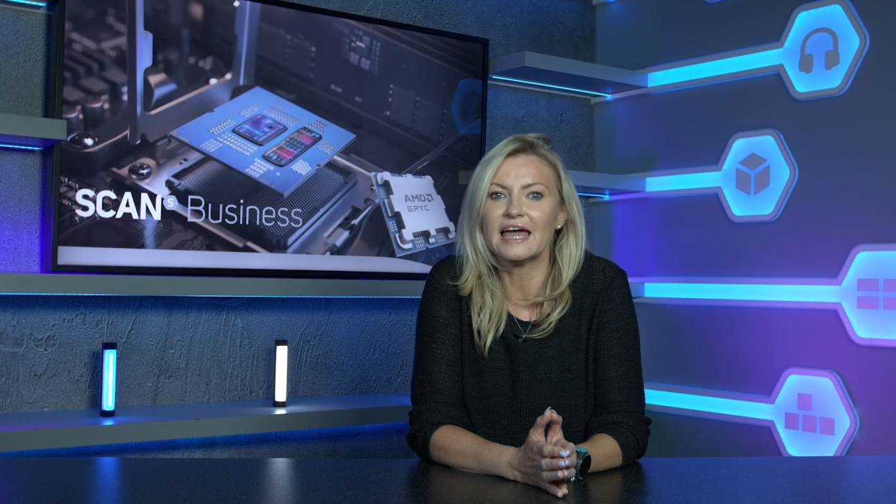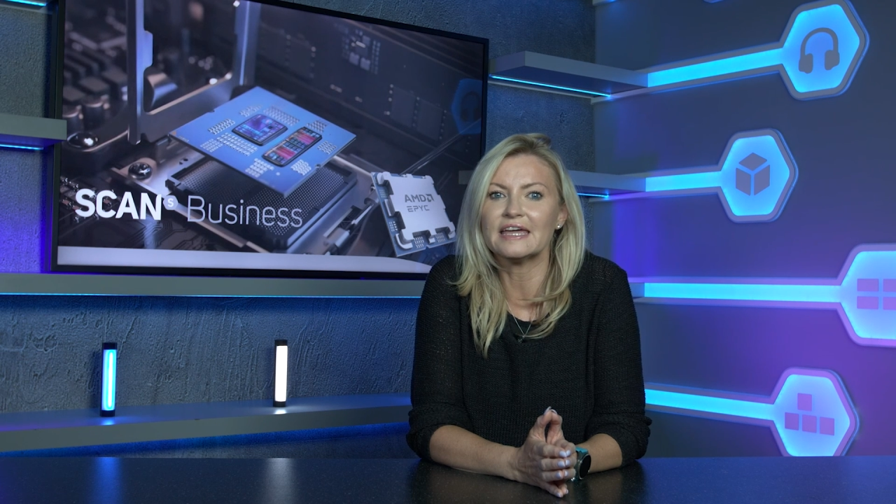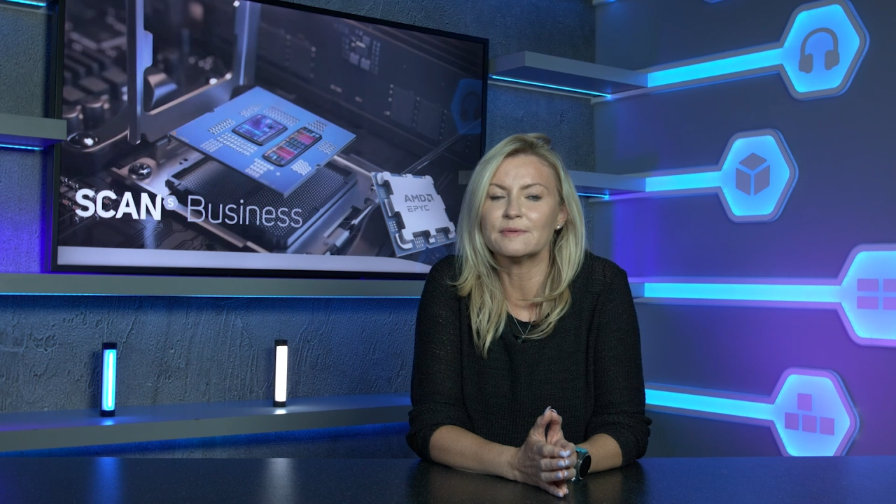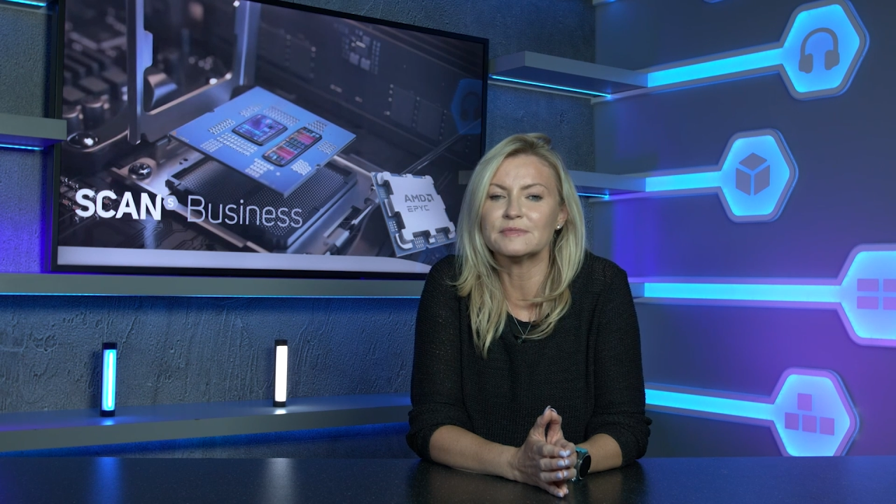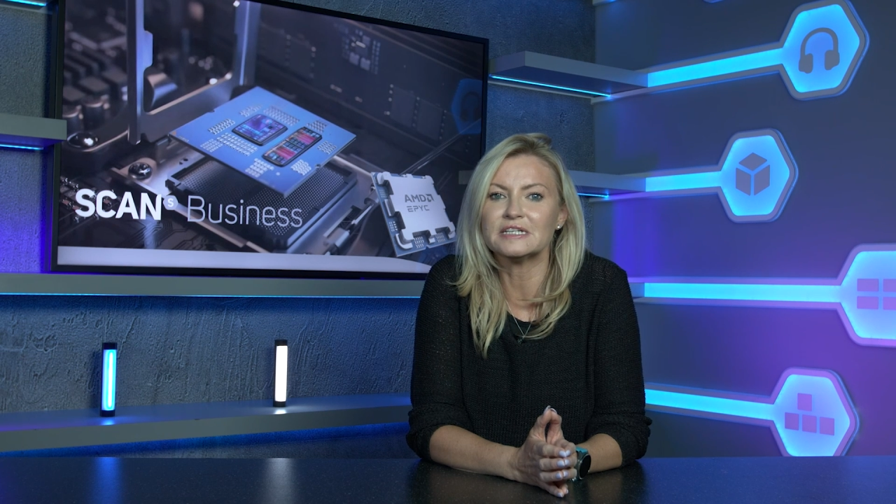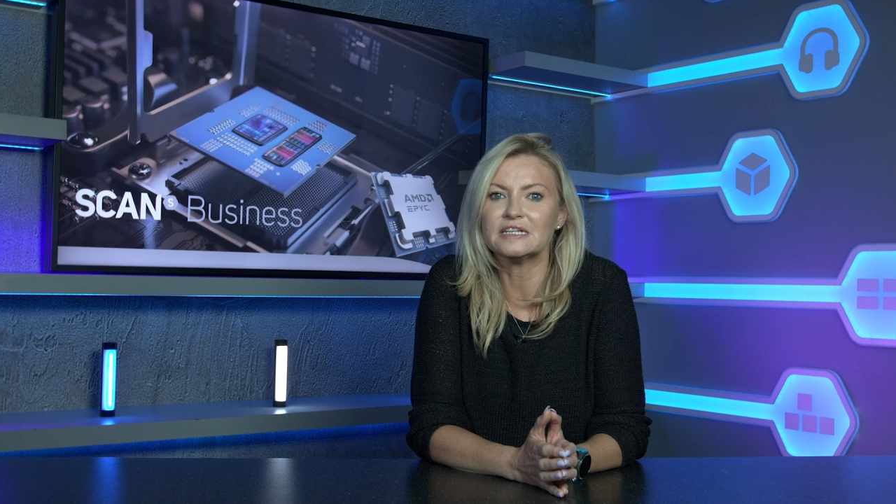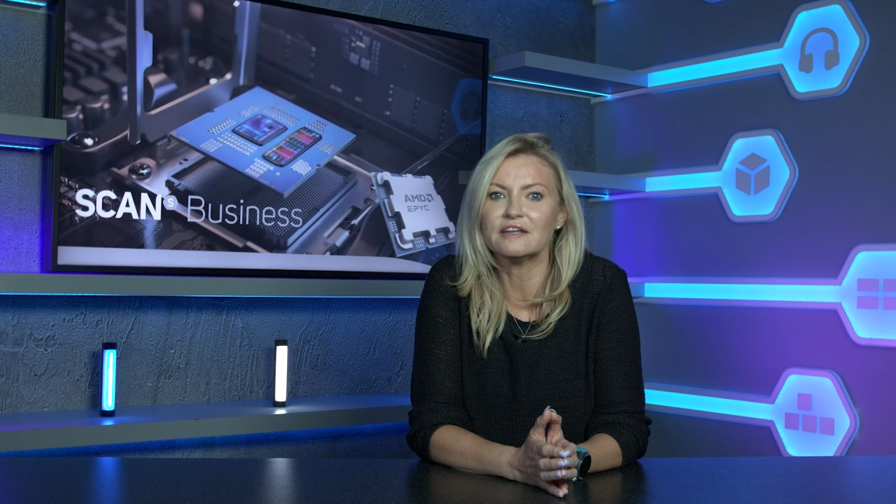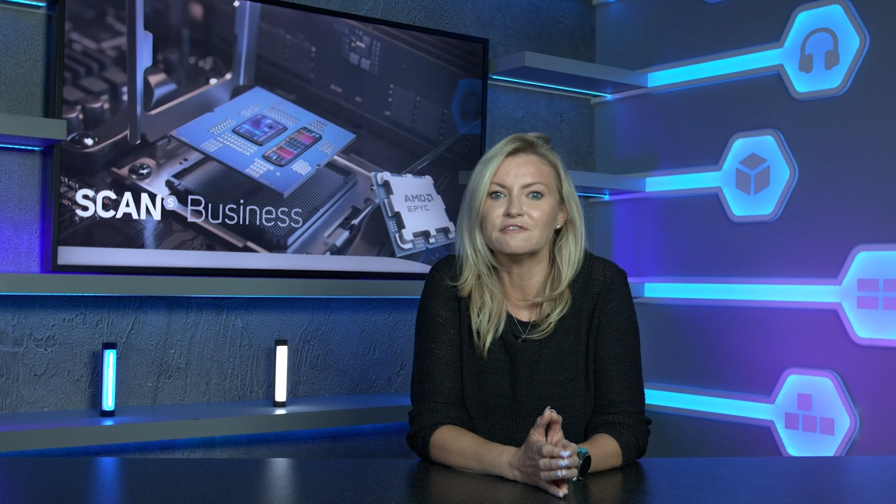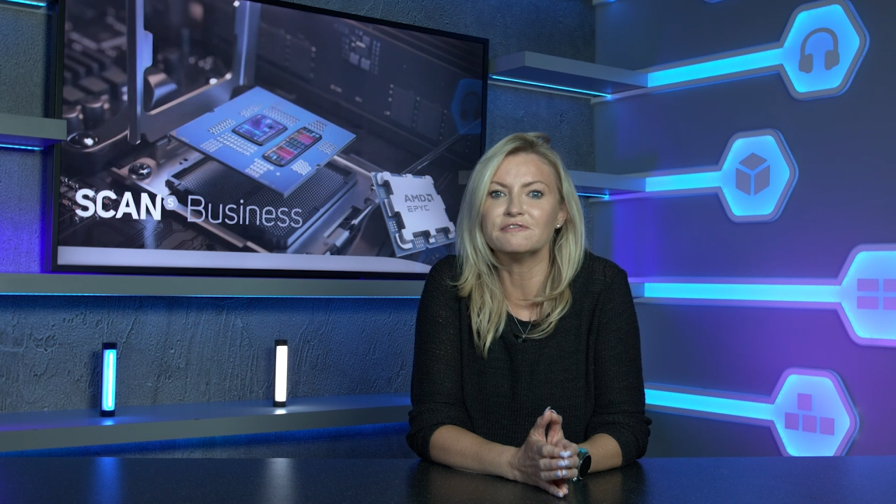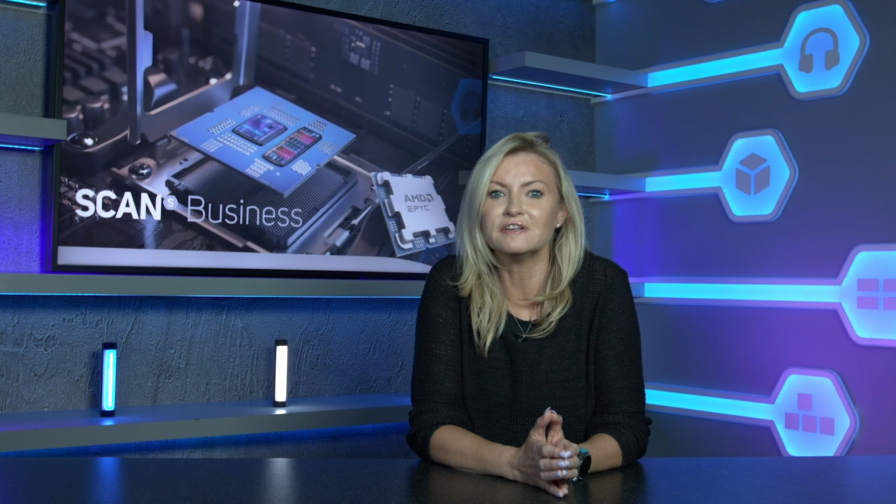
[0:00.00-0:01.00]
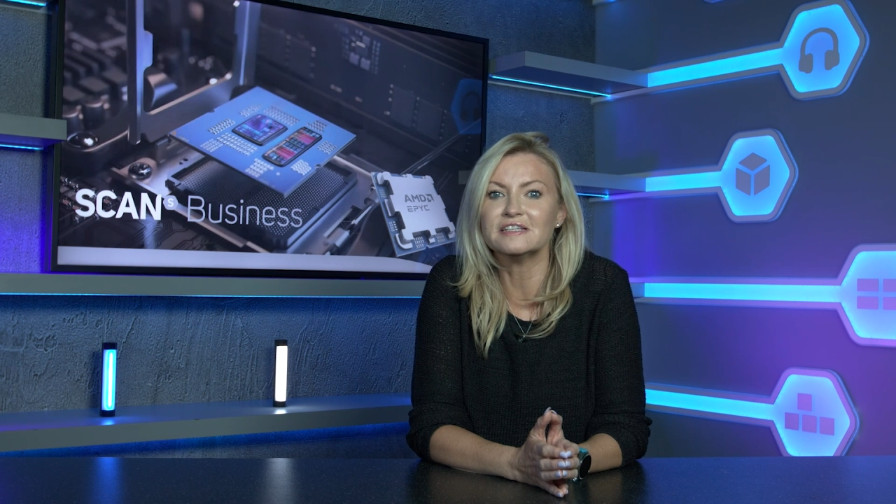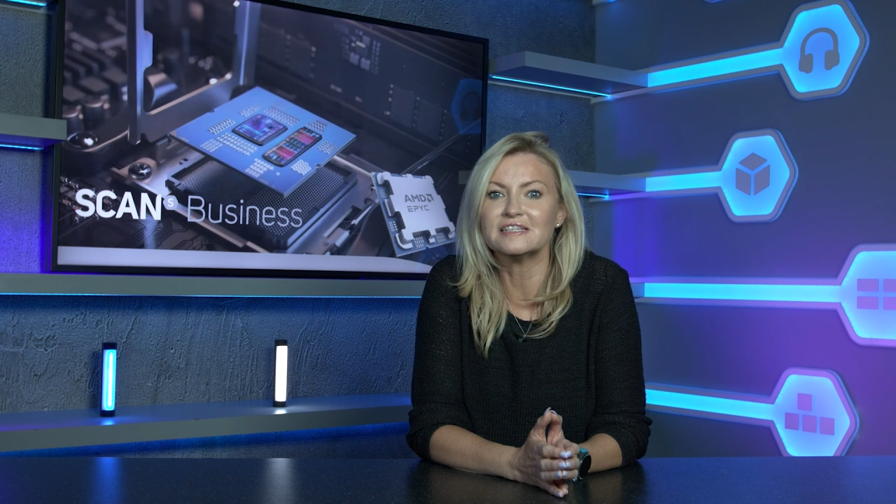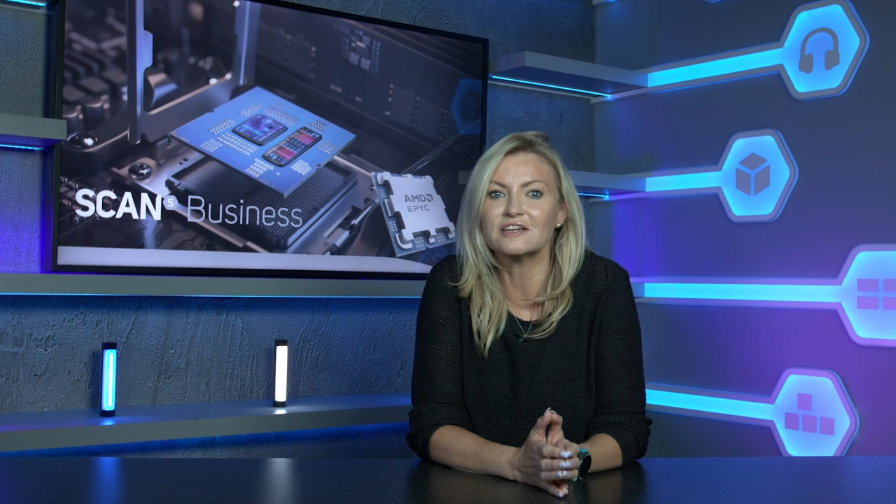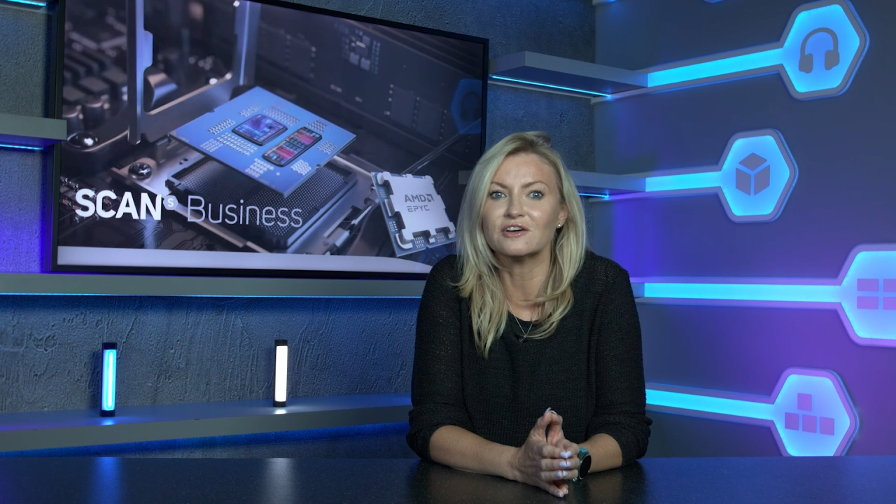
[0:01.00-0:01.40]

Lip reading: AMD Infinity